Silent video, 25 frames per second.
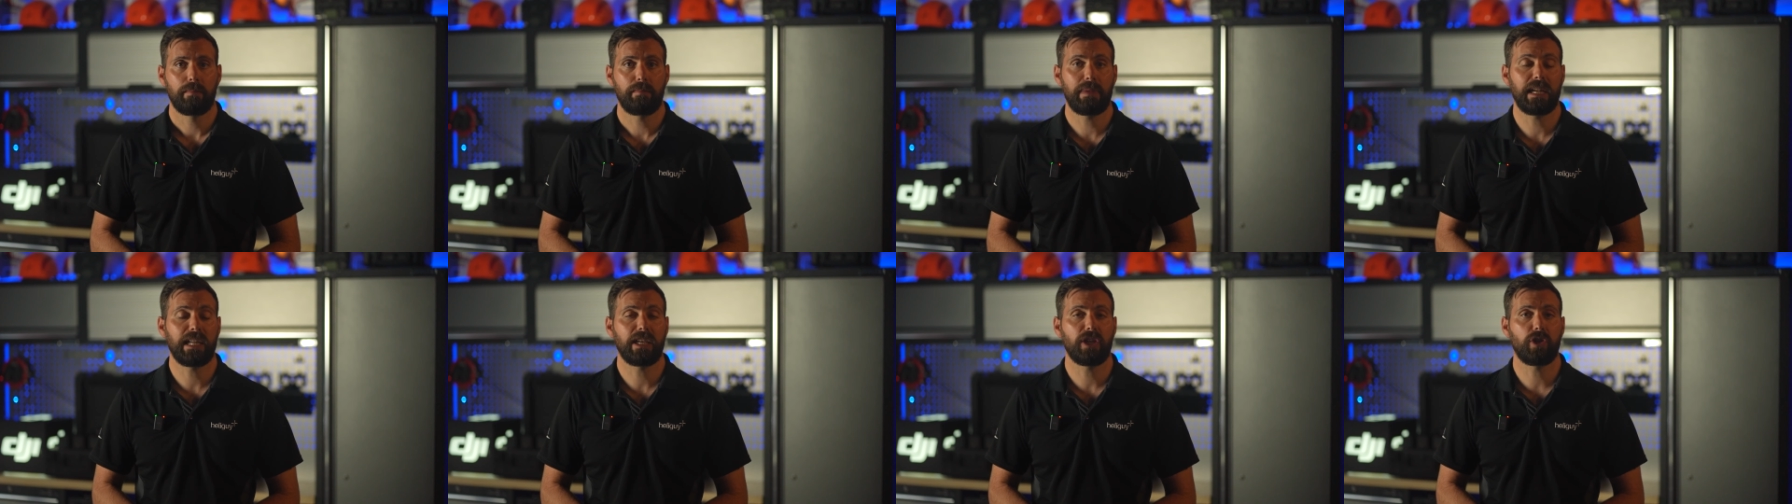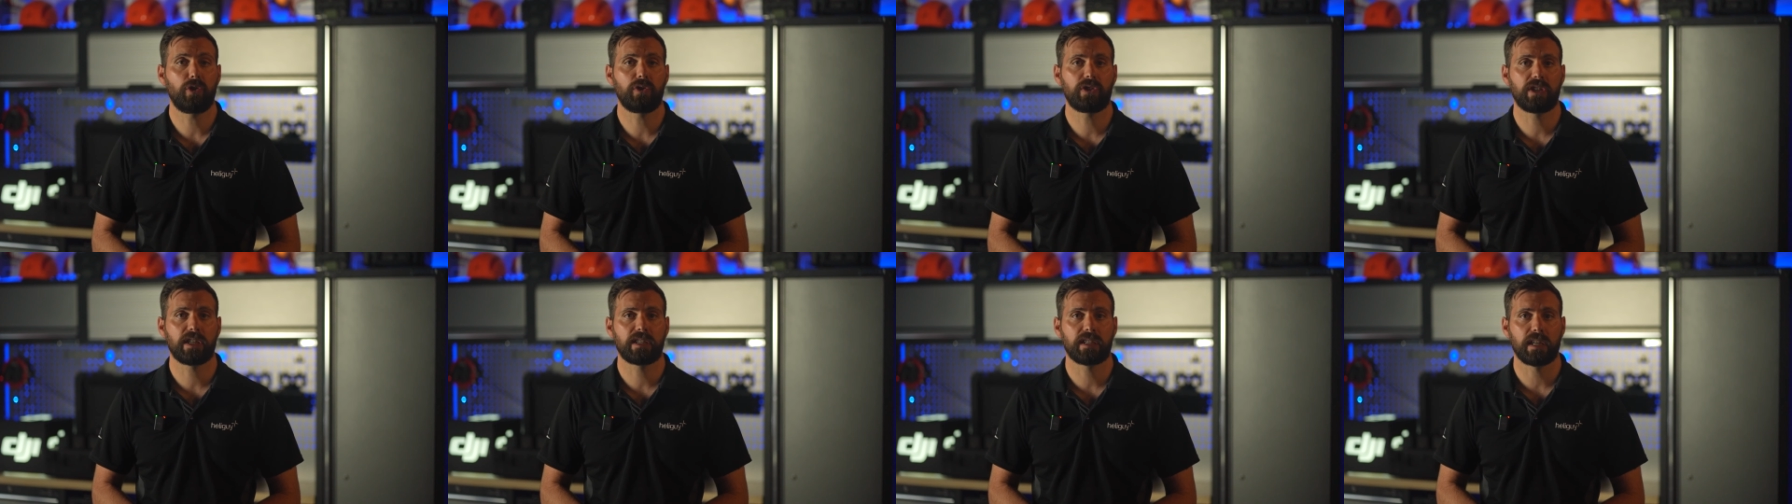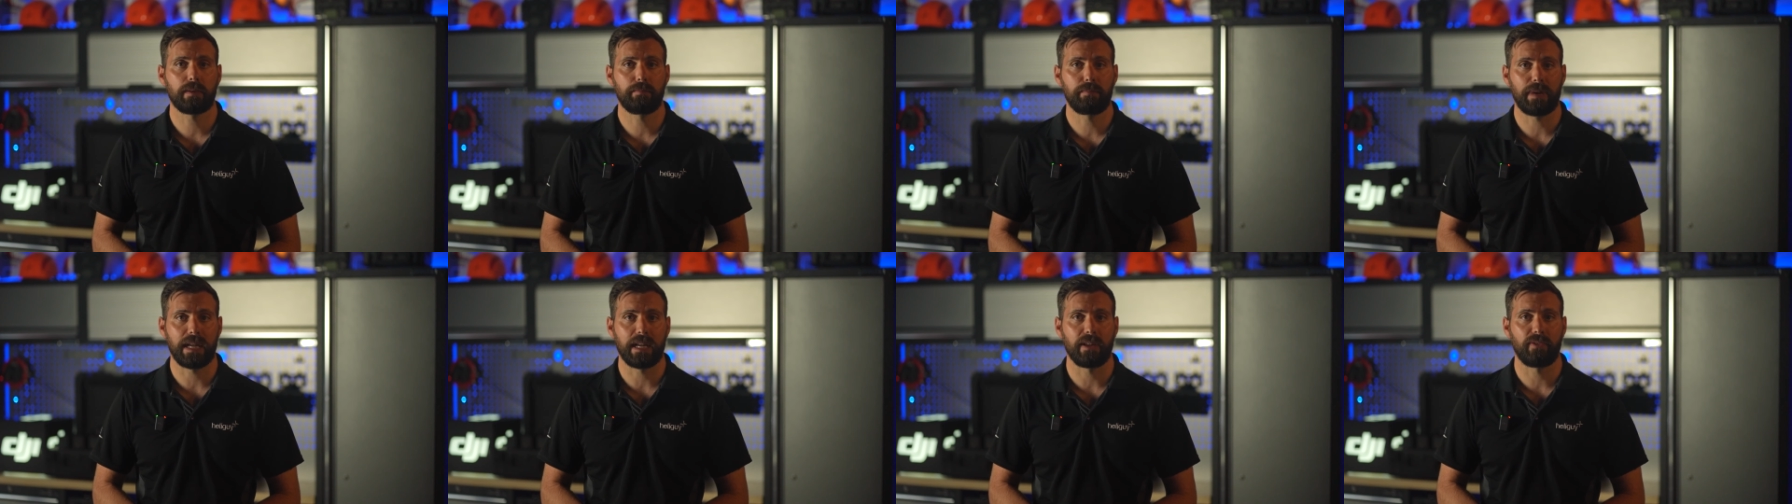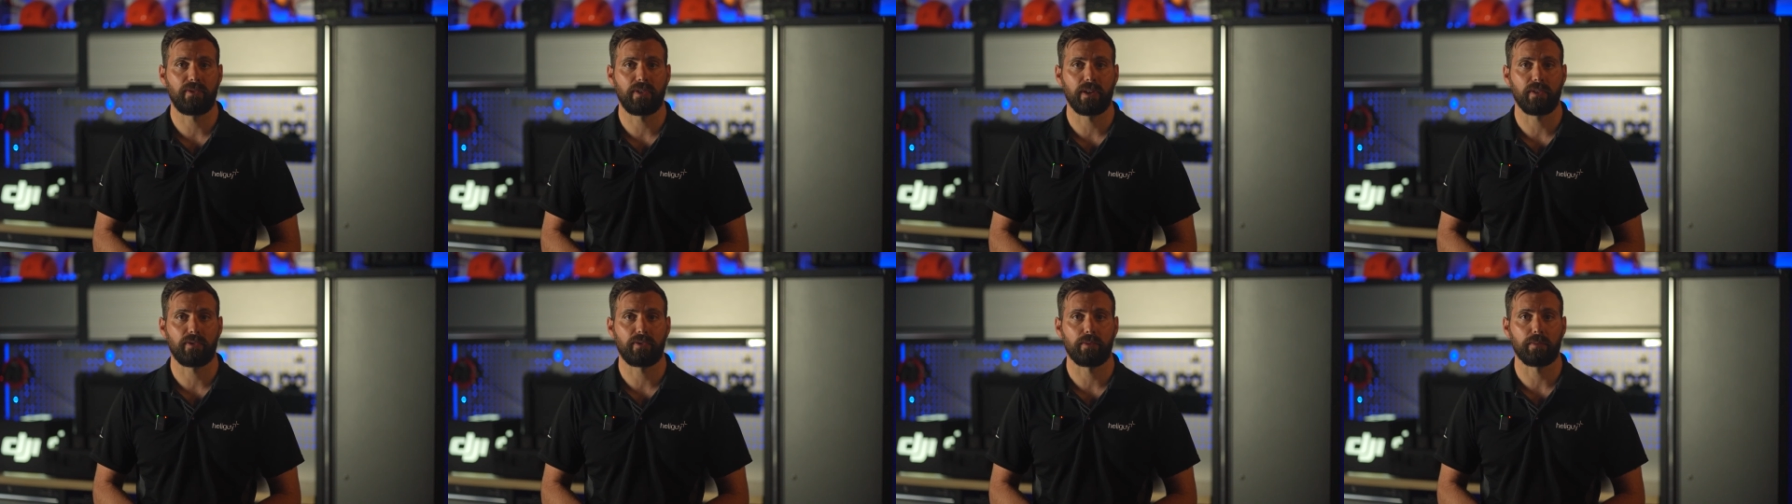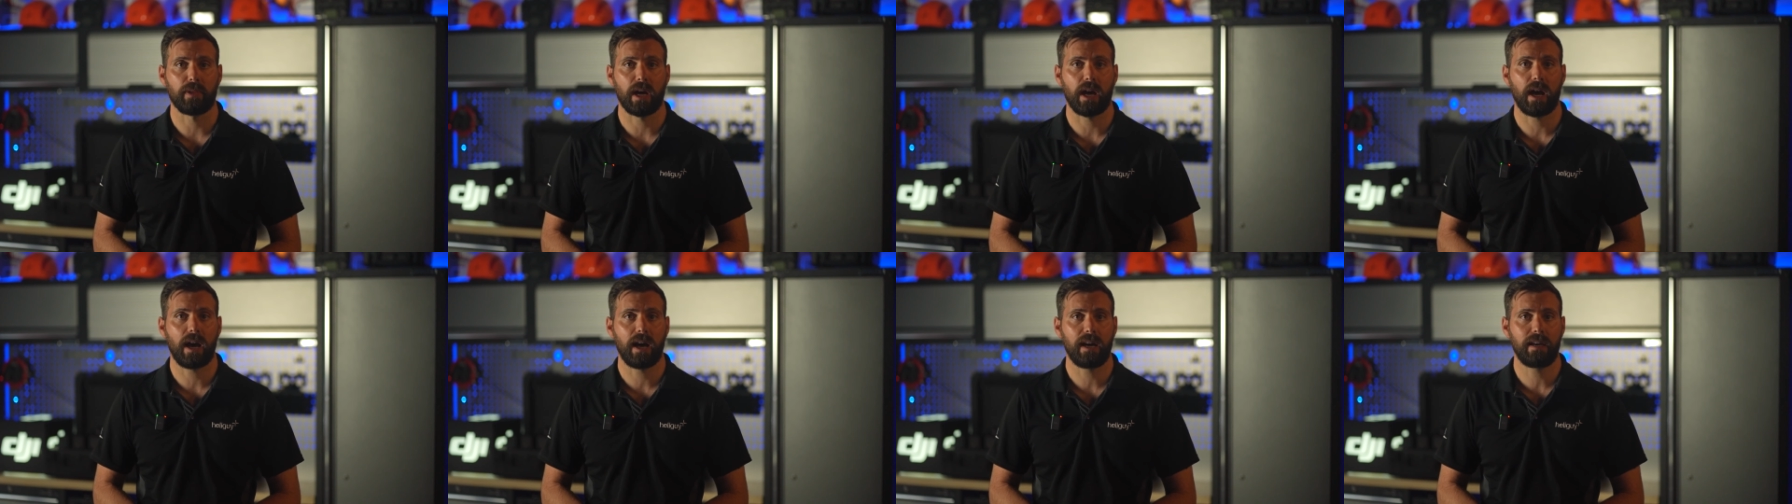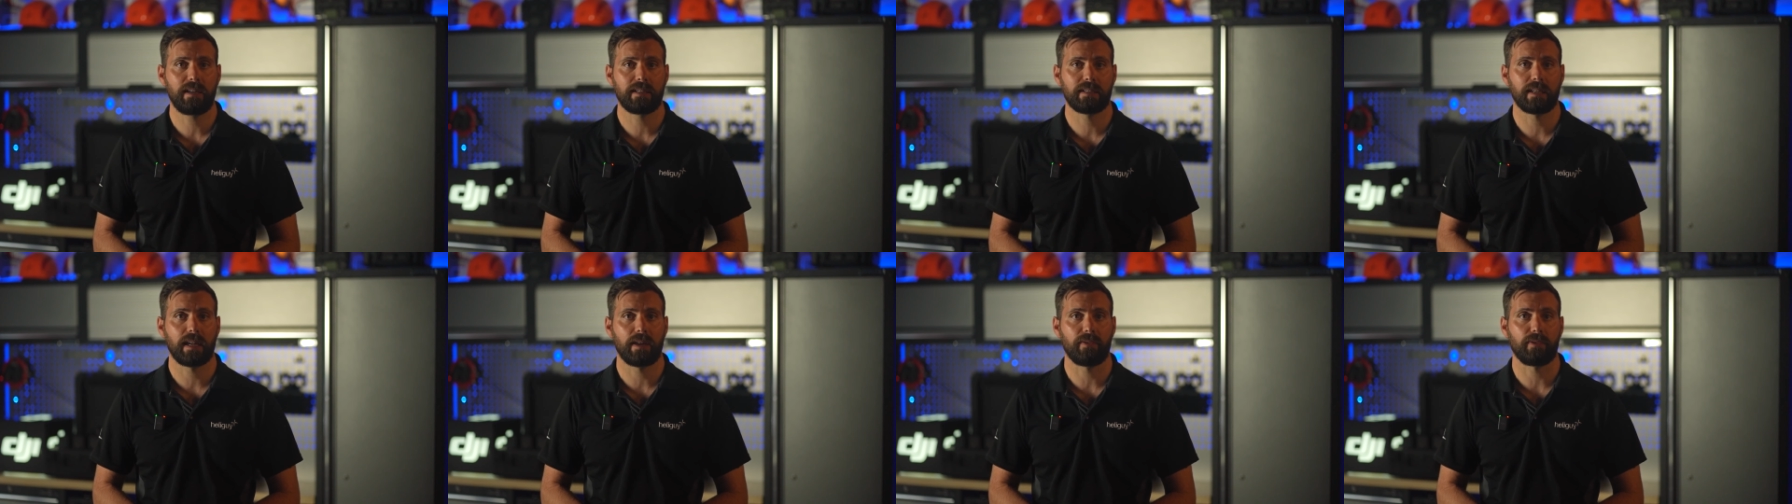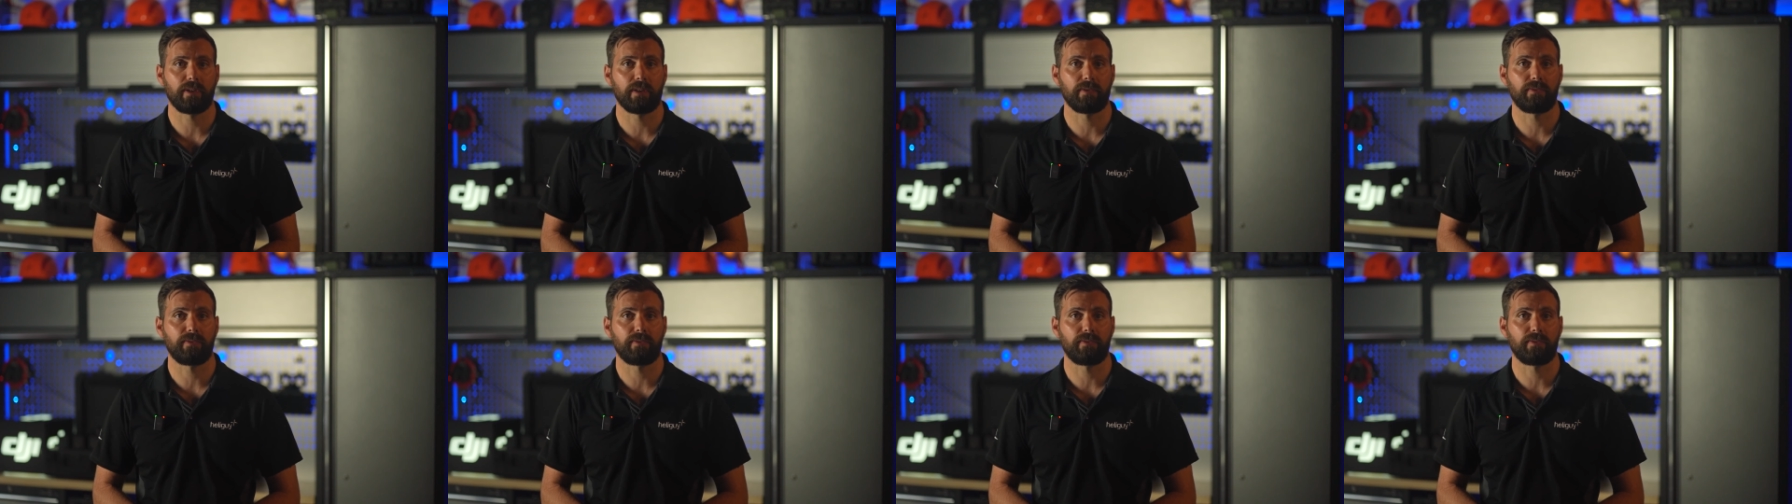meaning users can benefit from the highest level